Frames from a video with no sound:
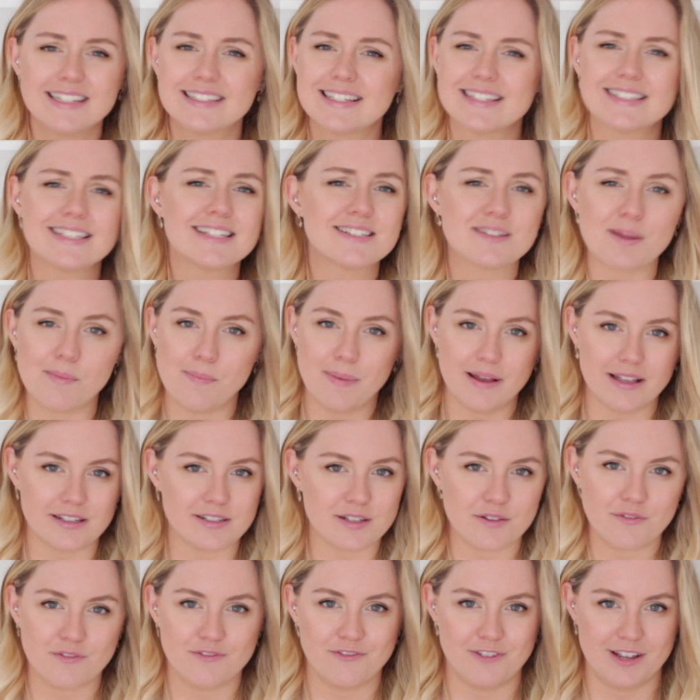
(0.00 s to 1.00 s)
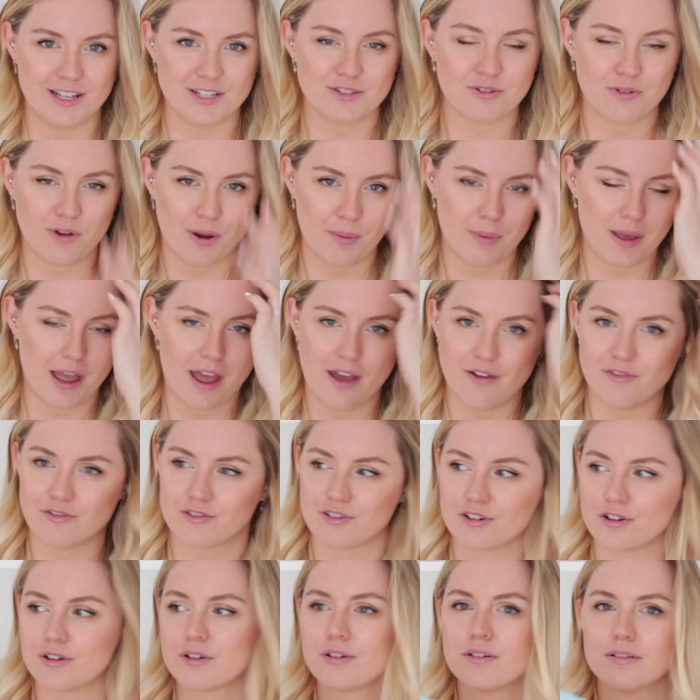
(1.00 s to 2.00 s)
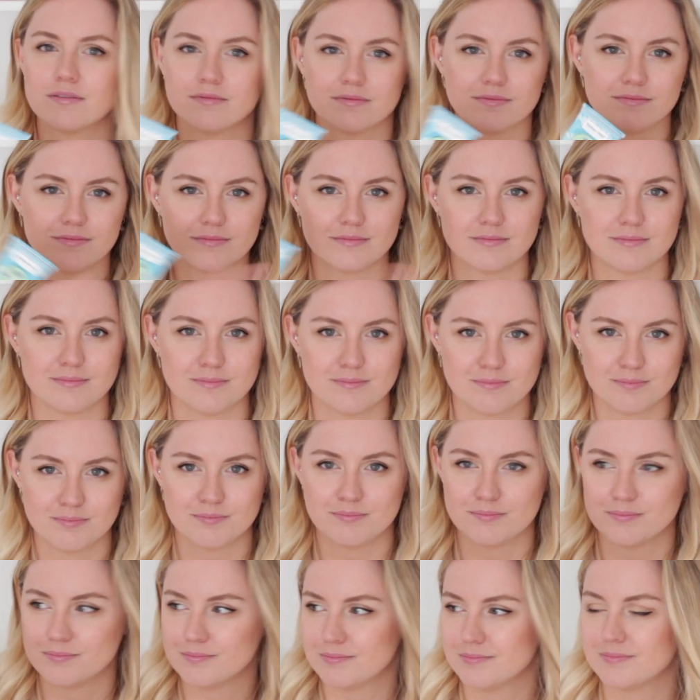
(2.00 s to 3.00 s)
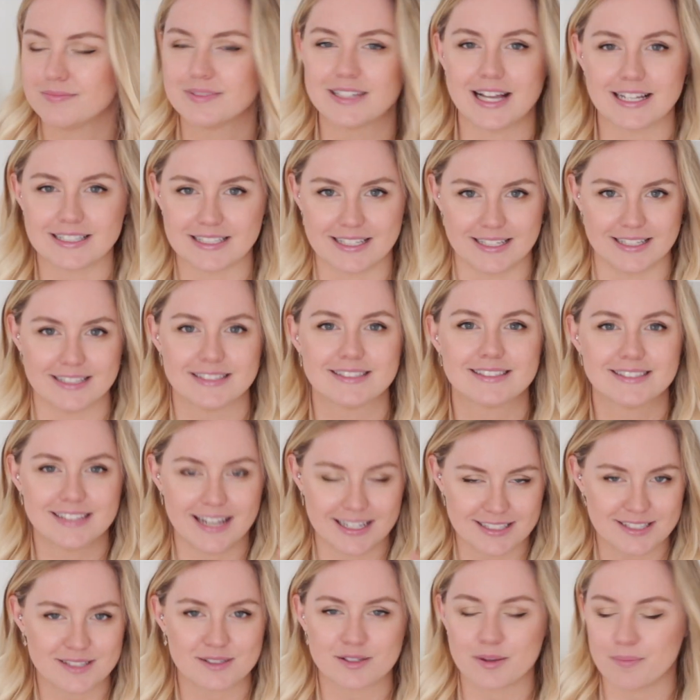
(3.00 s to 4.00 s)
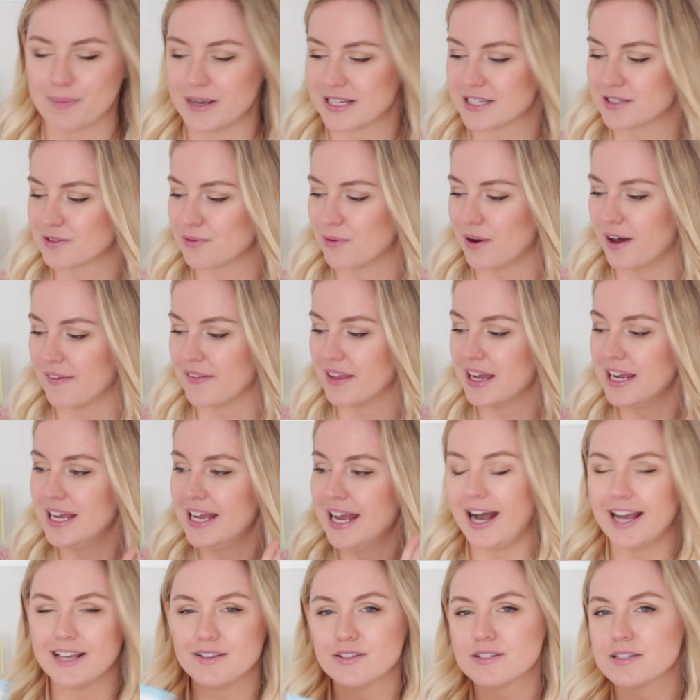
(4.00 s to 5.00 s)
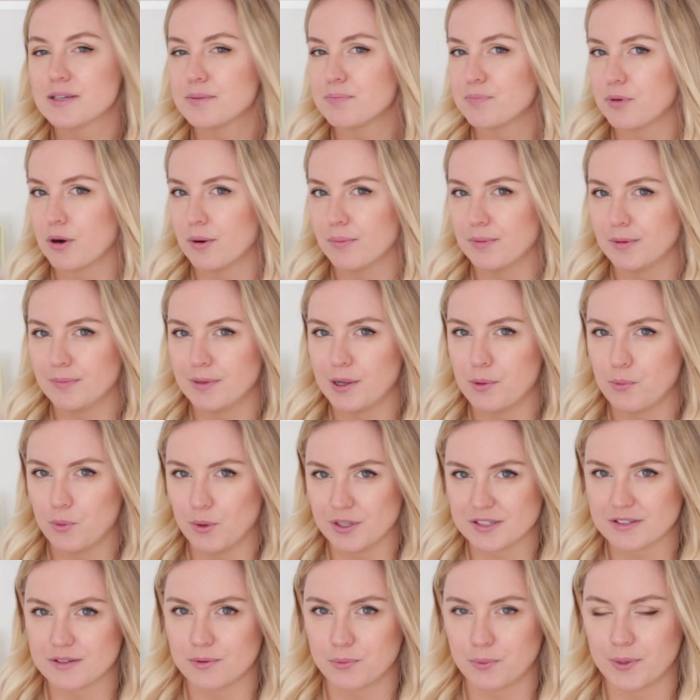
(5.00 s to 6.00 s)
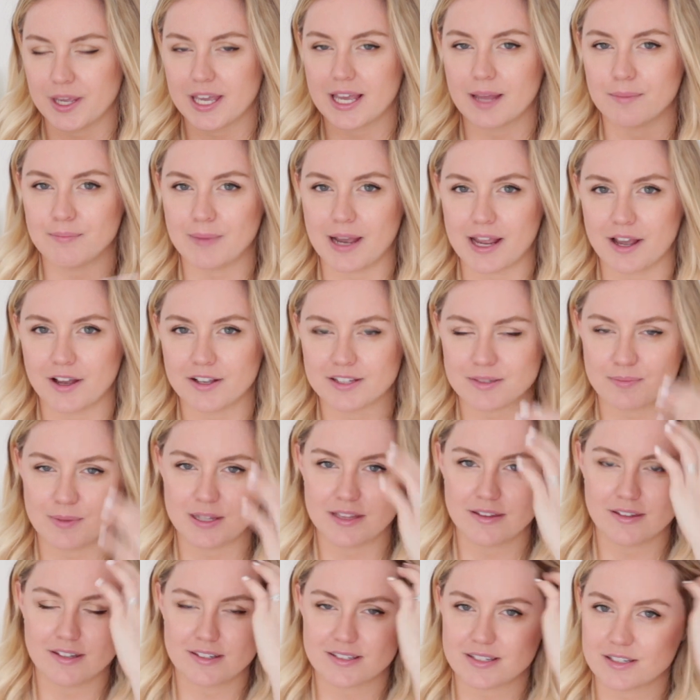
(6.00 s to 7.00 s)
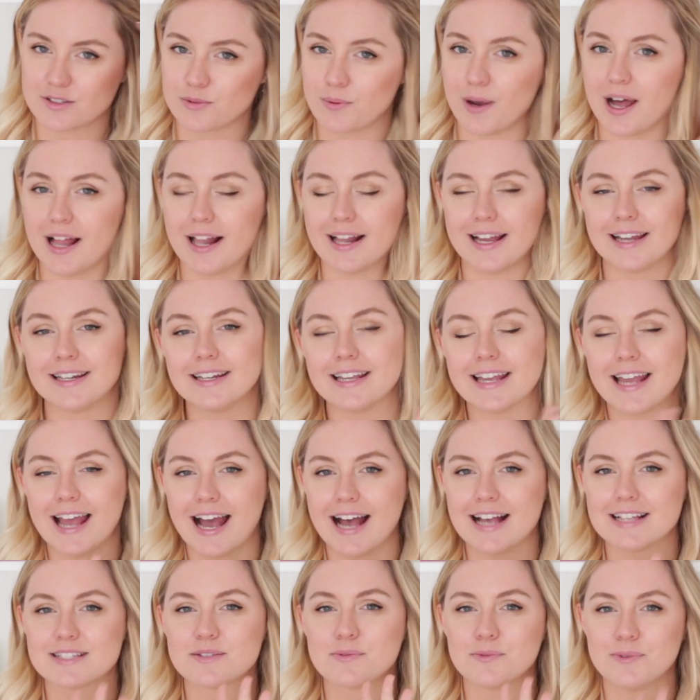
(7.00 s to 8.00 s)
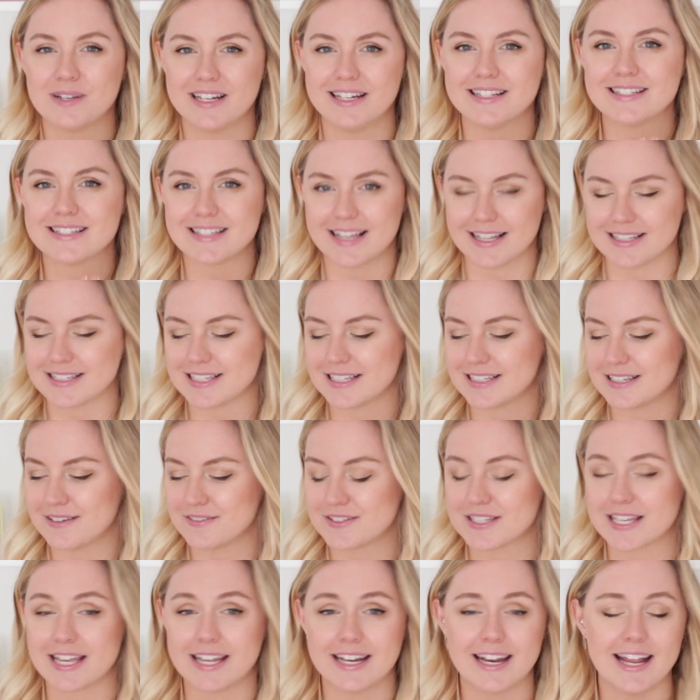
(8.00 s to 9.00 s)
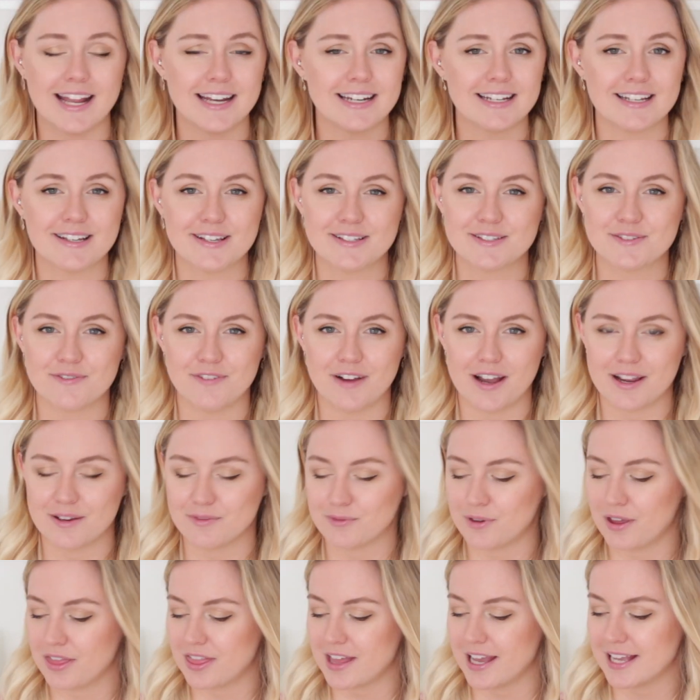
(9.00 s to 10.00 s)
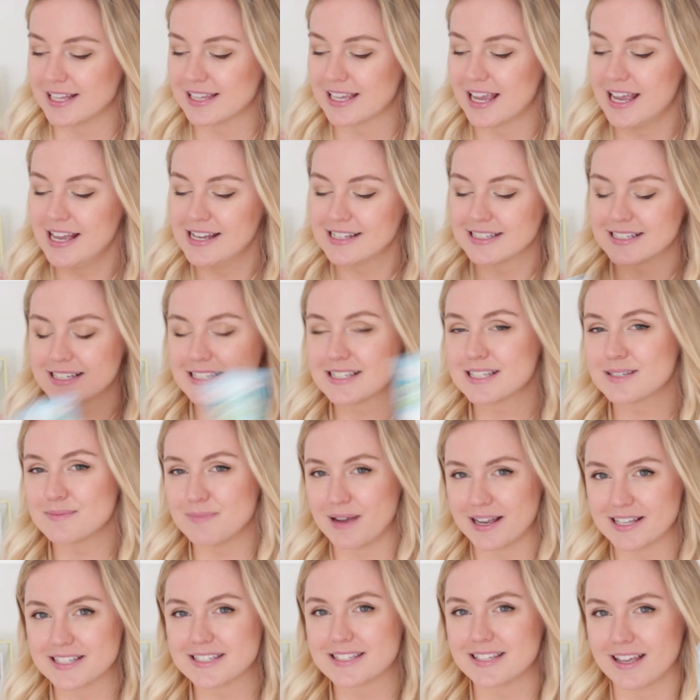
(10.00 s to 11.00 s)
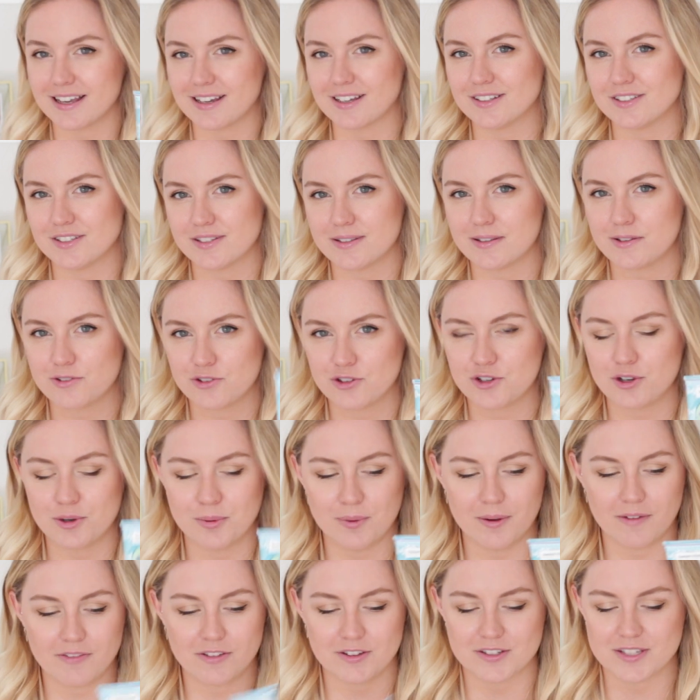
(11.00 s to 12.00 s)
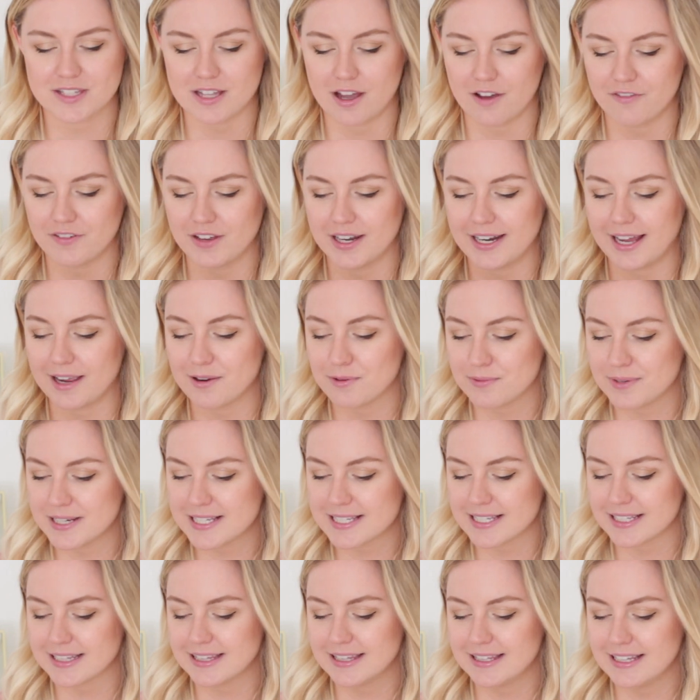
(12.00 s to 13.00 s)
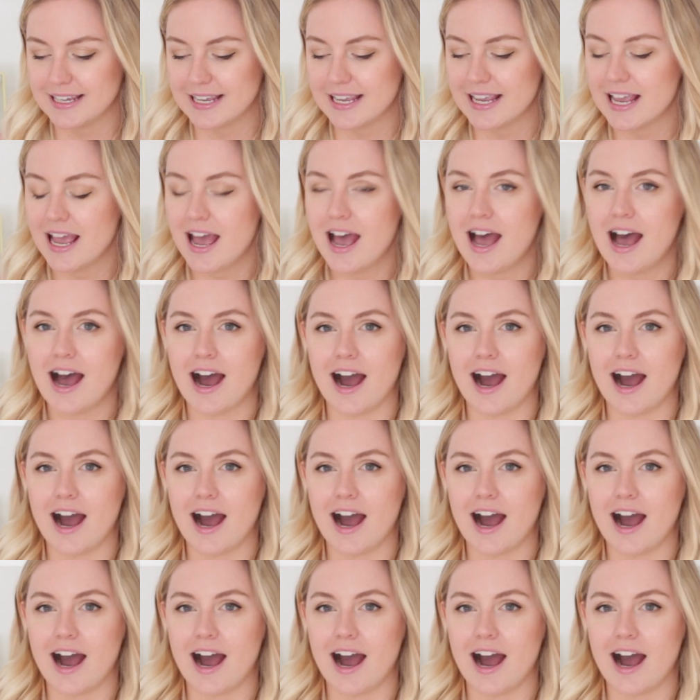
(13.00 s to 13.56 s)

This is the best face scrub ever. That's it, that's the best one. I use it probably once a week, and my husband does as well, and he has really sensitive skin and he is fine with it. This is my second tube of the stuff, and I recently